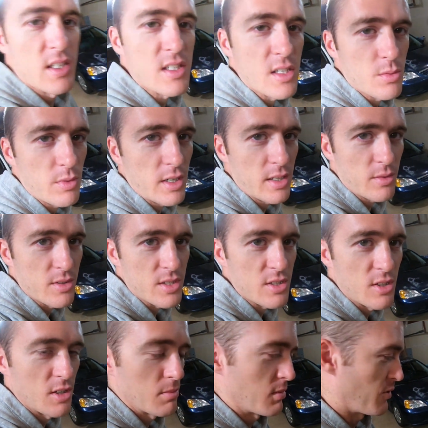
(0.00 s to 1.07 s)
this is what it was
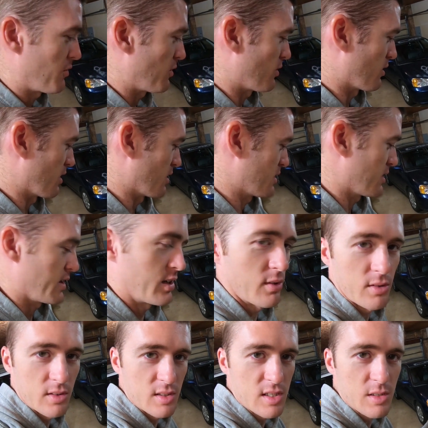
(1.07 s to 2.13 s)
doing before. It
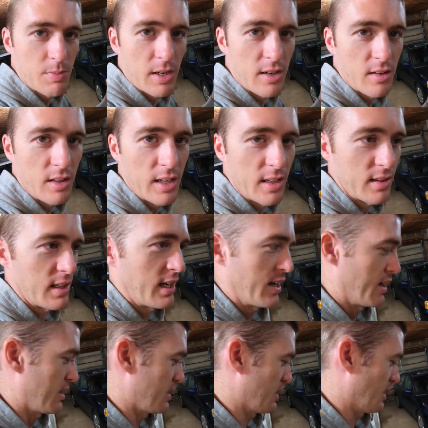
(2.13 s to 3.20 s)
would sputter like
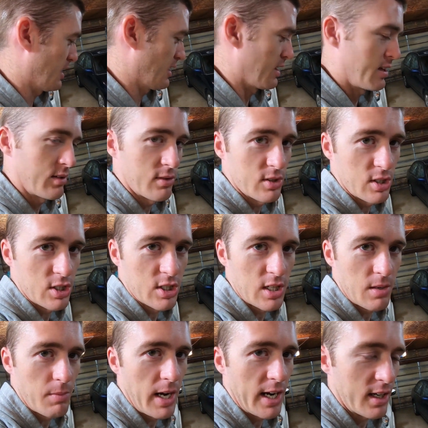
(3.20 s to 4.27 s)
that and it would just
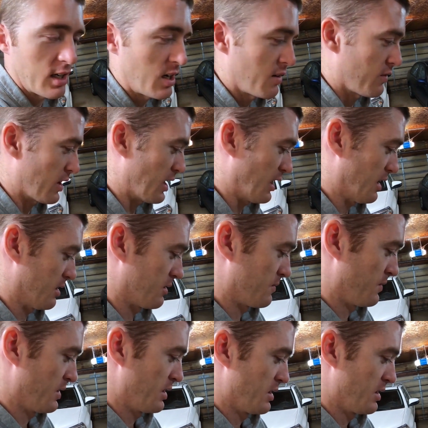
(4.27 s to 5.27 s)
shut back off again.